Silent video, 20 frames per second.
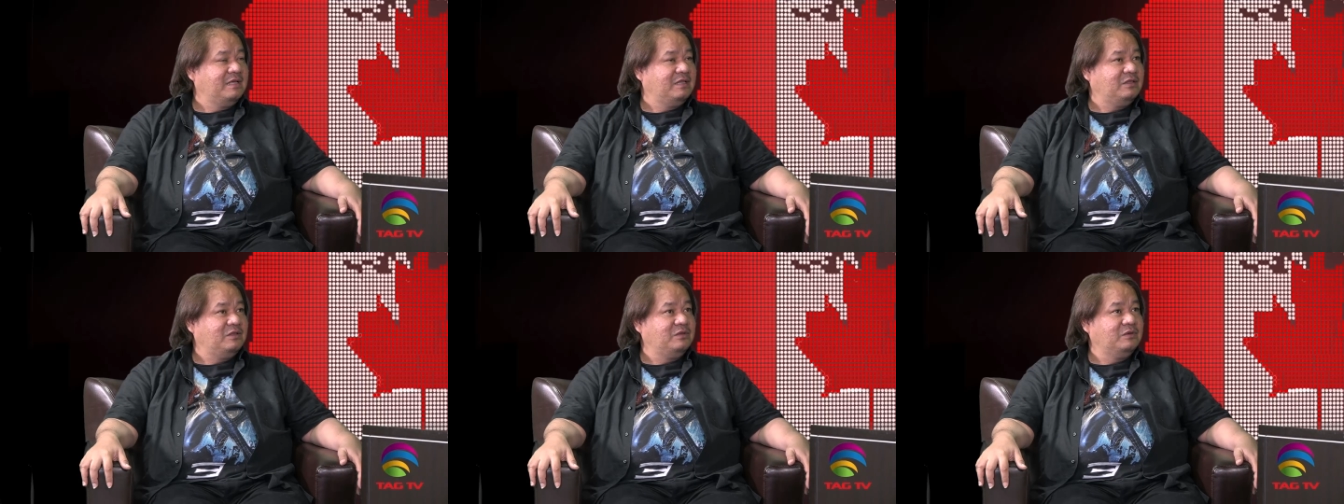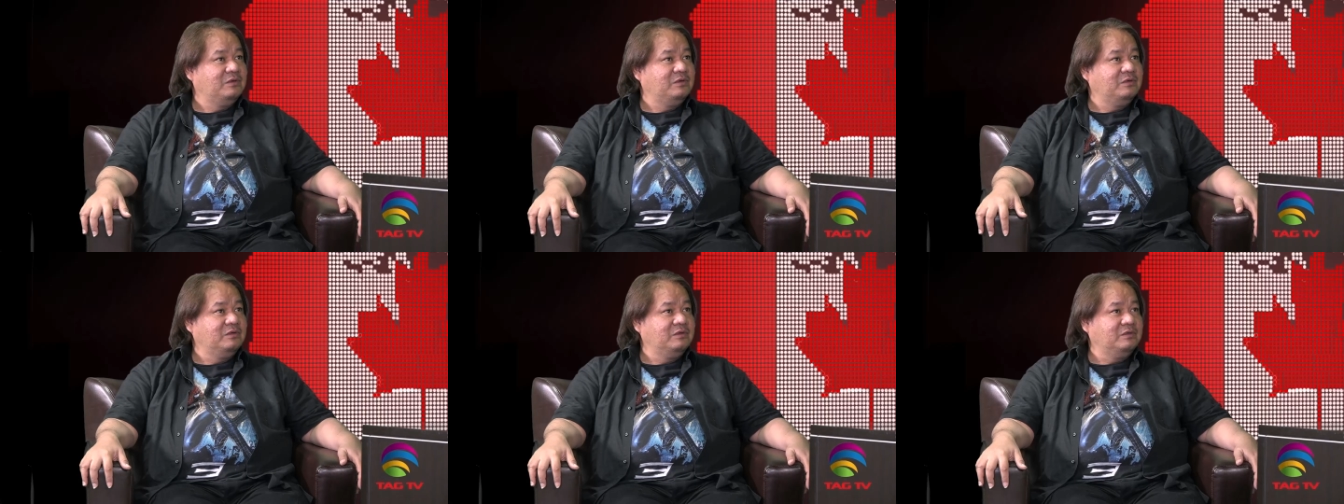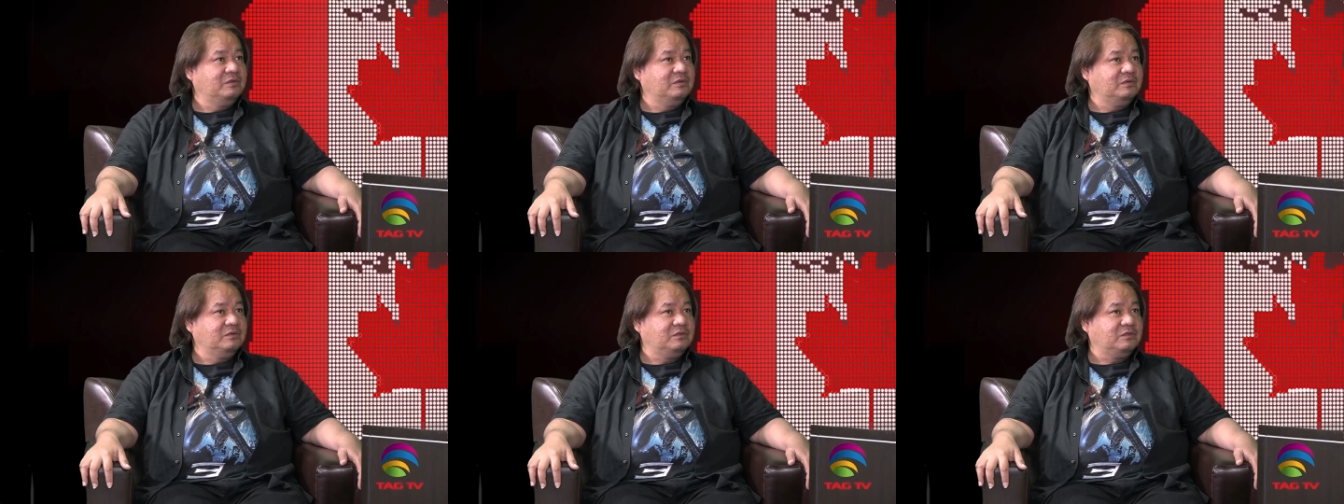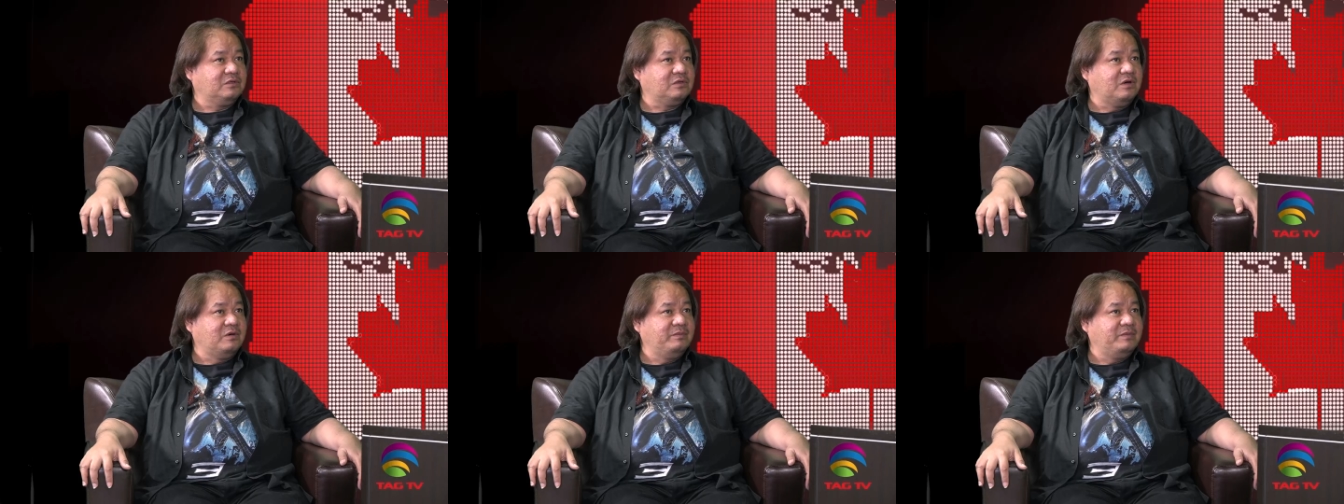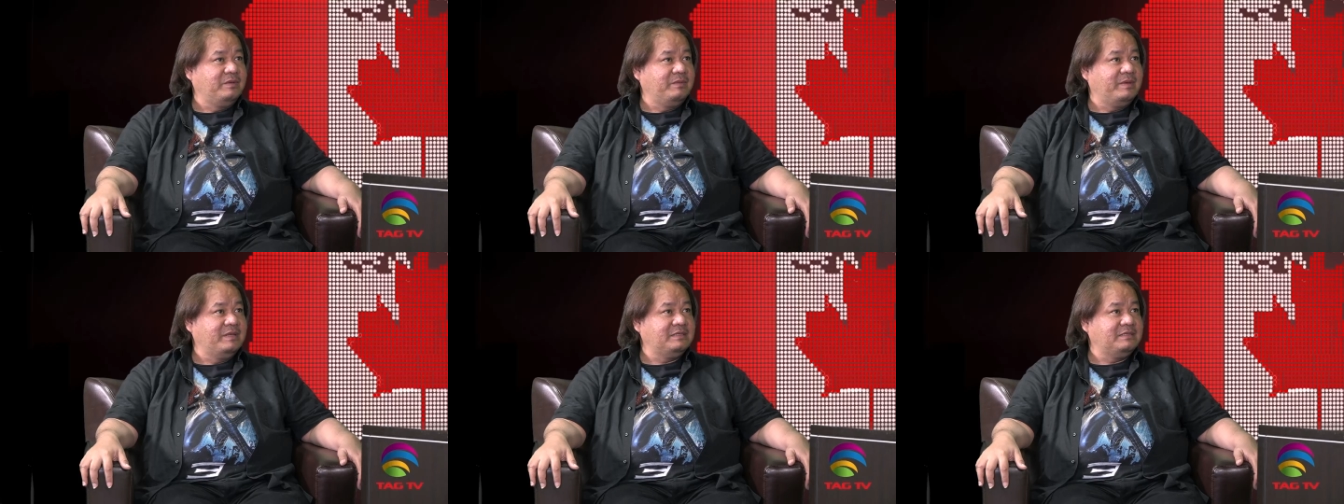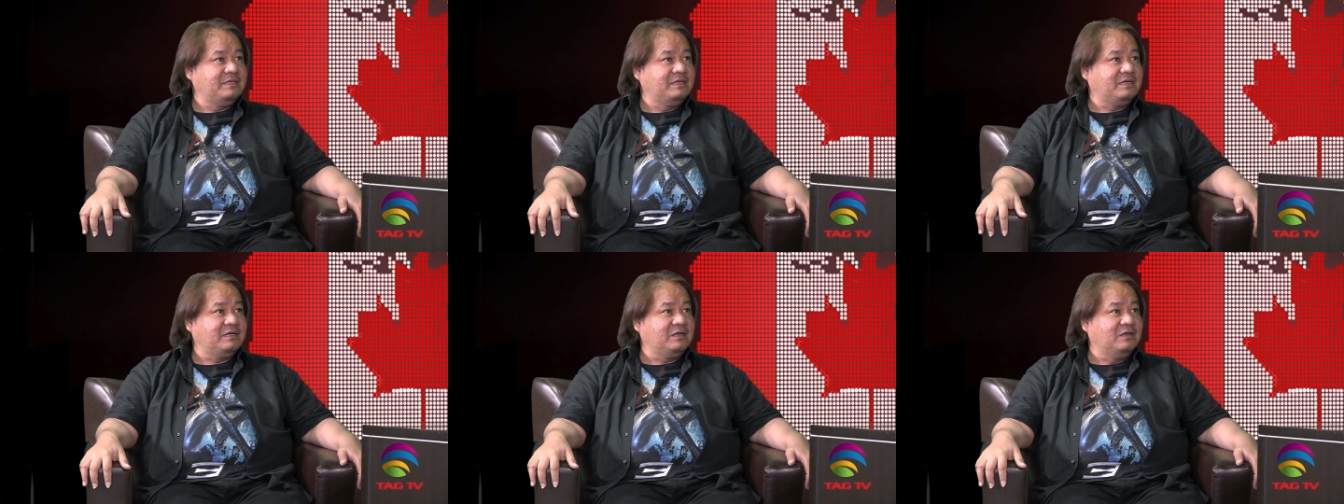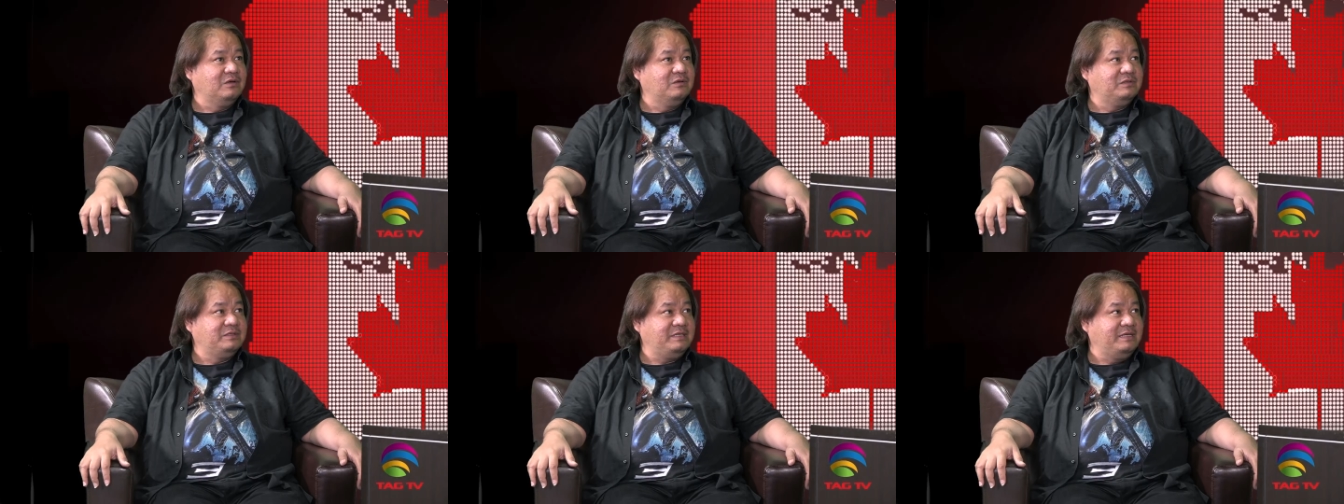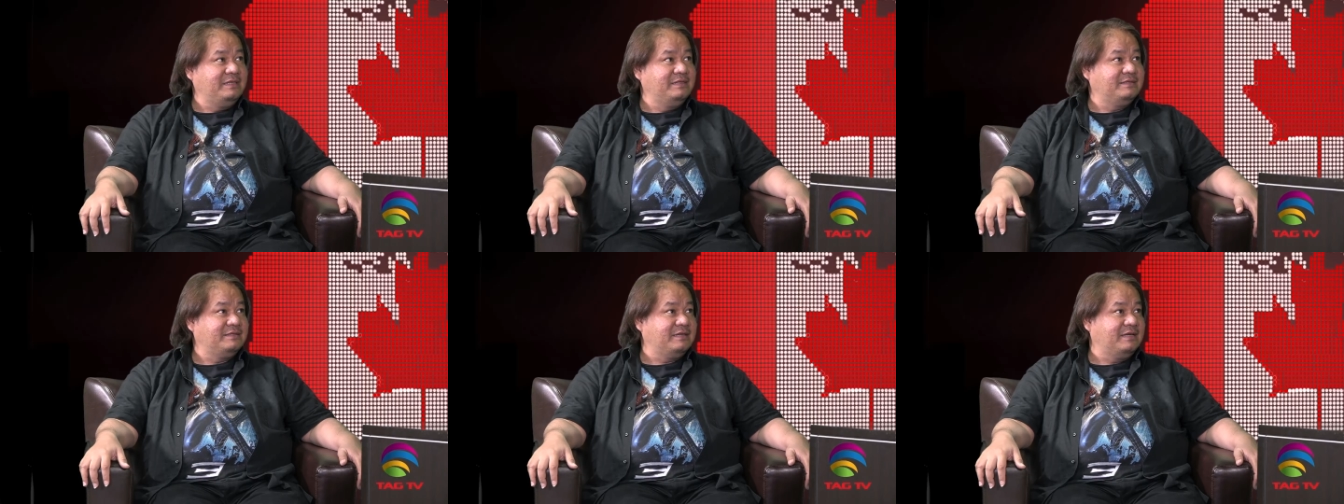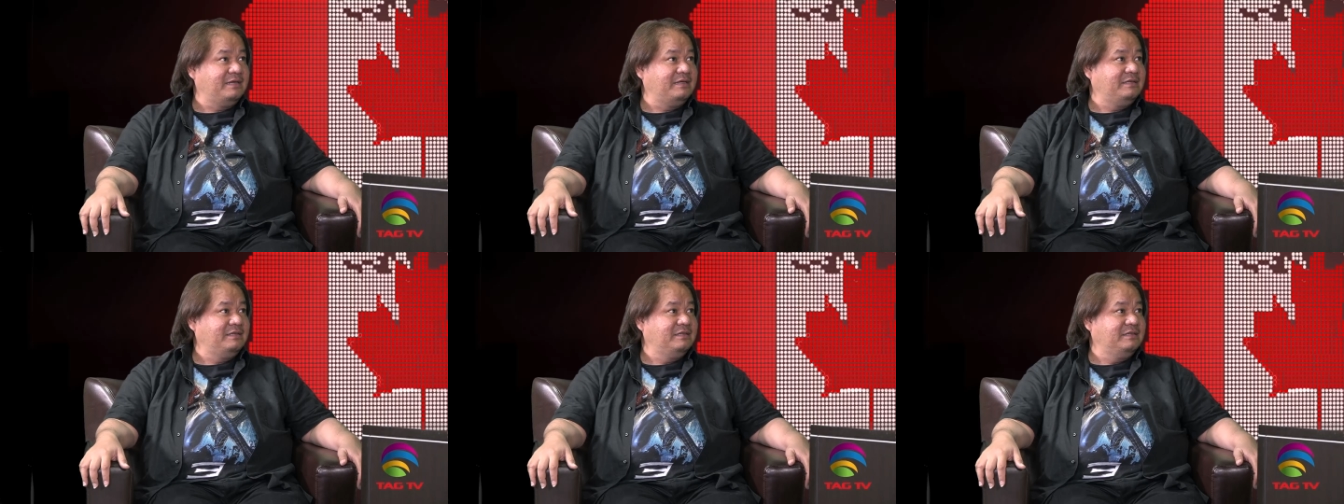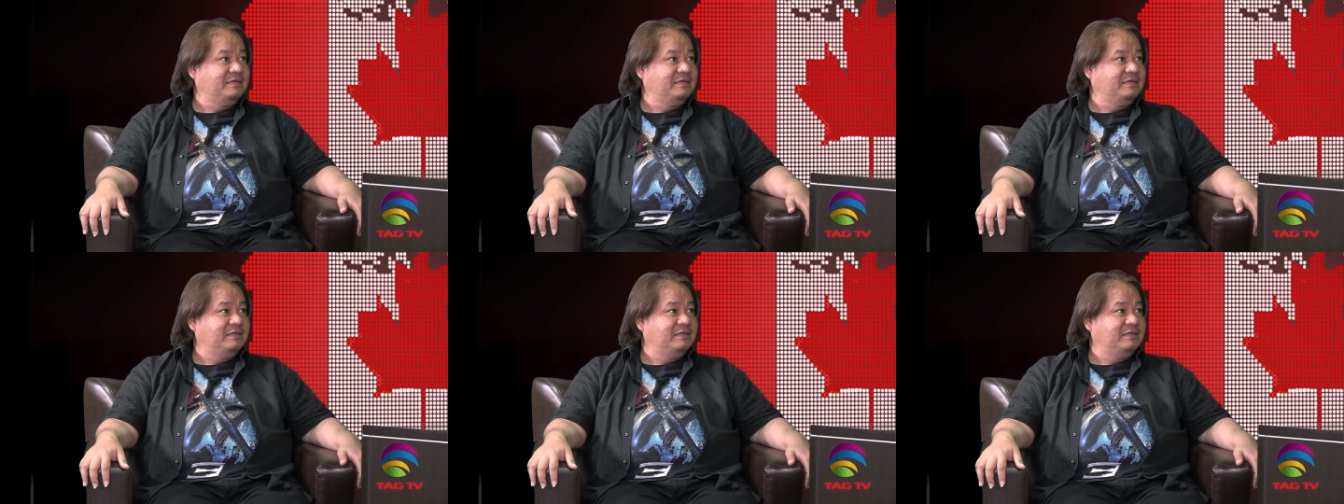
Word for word: to to complement their clothes inside,